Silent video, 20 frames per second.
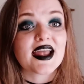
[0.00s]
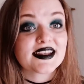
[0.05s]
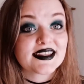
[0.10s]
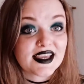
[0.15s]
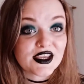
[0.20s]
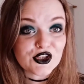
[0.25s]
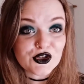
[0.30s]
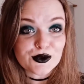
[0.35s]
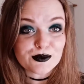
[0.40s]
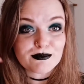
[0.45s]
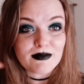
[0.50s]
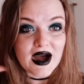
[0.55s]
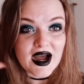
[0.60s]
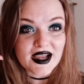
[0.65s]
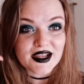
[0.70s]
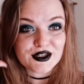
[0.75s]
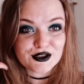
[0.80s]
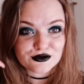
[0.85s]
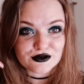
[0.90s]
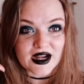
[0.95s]
and get your
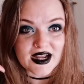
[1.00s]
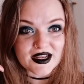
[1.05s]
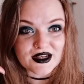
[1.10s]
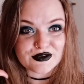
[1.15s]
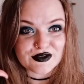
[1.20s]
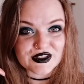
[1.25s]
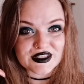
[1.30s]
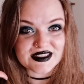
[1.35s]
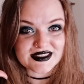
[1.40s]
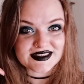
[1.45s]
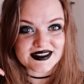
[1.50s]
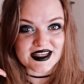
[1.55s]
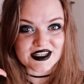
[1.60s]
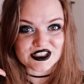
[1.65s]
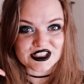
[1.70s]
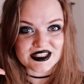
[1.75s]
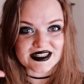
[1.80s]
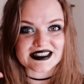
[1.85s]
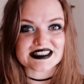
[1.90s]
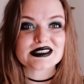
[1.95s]
mind right for this
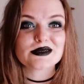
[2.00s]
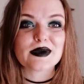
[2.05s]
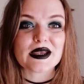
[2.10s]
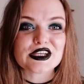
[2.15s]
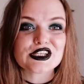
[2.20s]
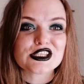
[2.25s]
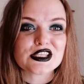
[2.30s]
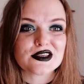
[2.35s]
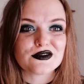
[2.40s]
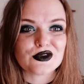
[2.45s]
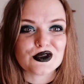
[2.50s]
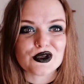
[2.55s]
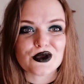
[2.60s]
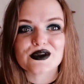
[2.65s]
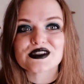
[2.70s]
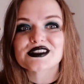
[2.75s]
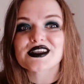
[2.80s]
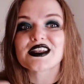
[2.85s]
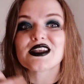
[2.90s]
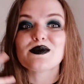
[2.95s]
session, especially if you know
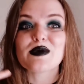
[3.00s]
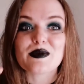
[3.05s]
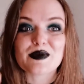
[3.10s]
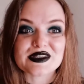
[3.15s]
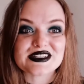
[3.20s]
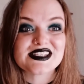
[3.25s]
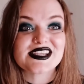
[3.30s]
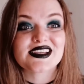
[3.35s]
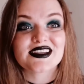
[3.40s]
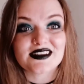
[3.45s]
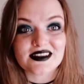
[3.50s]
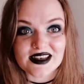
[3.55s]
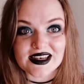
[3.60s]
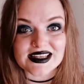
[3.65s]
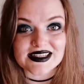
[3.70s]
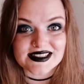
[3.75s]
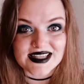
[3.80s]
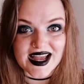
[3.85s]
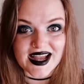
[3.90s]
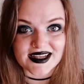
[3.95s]
it's going to be
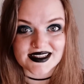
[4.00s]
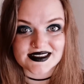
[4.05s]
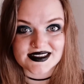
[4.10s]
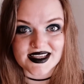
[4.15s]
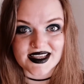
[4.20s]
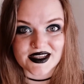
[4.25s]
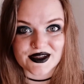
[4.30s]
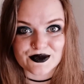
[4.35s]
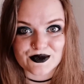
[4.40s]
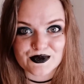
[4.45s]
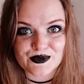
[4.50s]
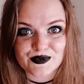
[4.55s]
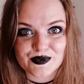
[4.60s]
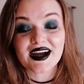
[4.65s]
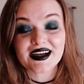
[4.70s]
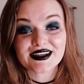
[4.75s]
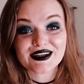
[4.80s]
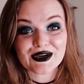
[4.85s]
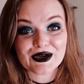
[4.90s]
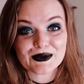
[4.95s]
particularly taxing.
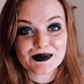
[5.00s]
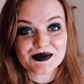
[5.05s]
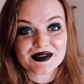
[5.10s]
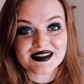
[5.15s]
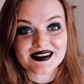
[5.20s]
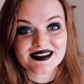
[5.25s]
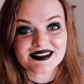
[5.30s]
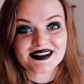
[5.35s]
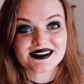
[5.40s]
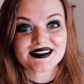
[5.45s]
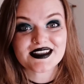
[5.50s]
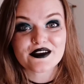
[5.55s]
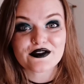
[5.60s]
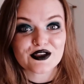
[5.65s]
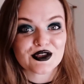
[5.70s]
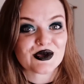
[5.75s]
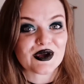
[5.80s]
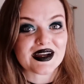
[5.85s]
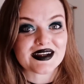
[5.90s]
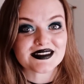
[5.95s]
I hope that this has
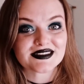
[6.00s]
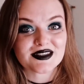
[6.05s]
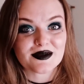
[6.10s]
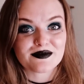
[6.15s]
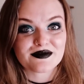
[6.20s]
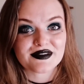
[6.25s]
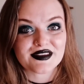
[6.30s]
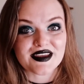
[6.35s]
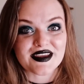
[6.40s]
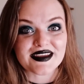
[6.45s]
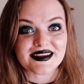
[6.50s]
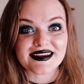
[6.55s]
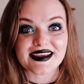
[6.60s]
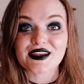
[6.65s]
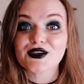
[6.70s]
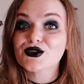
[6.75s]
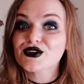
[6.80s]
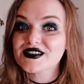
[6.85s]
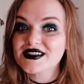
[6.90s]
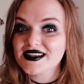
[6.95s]
given you guys something
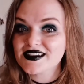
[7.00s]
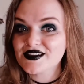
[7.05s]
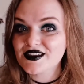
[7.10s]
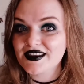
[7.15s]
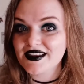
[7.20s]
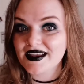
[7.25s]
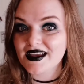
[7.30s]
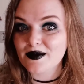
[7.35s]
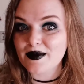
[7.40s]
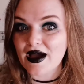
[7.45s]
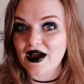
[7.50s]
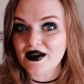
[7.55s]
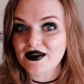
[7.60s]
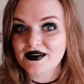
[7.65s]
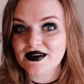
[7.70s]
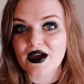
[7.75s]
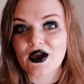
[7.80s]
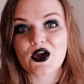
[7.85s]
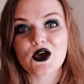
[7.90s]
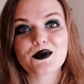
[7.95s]
interesting to think
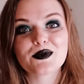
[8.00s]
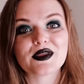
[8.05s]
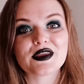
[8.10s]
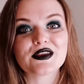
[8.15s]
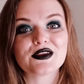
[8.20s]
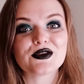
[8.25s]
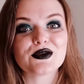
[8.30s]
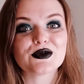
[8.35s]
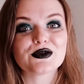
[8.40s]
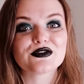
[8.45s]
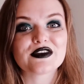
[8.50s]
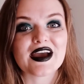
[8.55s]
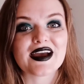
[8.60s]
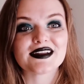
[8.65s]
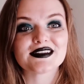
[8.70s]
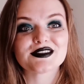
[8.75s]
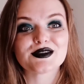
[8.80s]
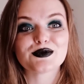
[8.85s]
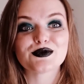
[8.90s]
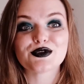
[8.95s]
about. I hope that you've
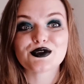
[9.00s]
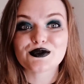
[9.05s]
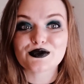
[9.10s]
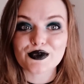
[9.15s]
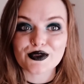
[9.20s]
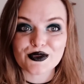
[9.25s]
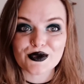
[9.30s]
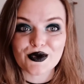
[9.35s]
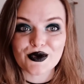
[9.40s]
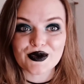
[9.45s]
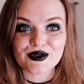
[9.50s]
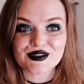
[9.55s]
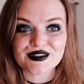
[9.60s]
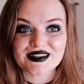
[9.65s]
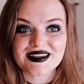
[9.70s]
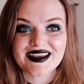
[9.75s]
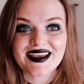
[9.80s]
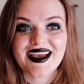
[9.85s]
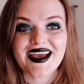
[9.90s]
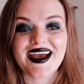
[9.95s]
had some food for thought
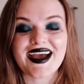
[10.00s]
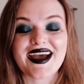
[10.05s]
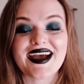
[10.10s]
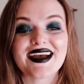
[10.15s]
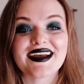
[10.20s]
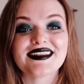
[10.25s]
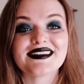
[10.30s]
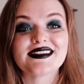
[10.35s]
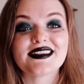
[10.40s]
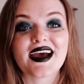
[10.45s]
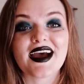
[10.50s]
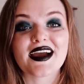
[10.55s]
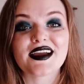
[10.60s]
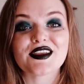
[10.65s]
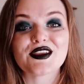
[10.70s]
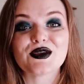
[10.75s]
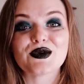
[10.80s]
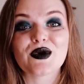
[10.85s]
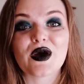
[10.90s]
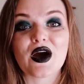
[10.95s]
and
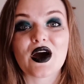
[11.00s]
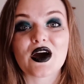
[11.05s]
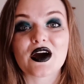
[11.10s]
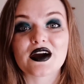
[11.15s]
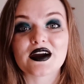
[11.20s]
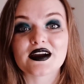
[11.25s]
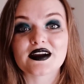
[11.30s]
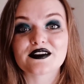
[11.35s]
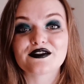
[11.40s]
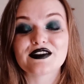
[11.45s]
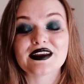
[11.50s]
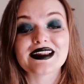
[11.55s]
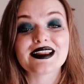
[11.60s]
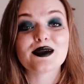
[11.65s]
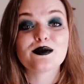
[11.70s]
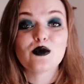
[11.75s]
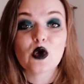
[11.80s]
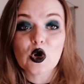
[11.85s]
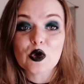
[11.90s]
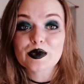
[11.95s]
that you are
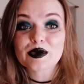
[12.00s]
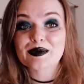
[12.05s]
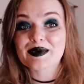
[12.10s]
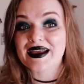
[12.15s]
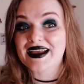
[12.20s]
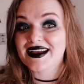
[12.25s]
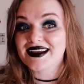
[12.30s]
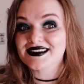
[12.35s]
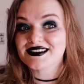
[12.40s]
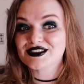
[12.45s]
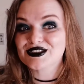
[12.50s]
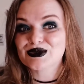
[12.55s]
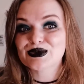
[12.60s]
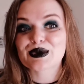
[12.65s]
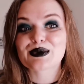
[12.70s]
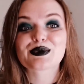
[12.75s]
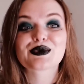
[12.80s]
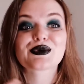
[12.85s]
feeling more prepared to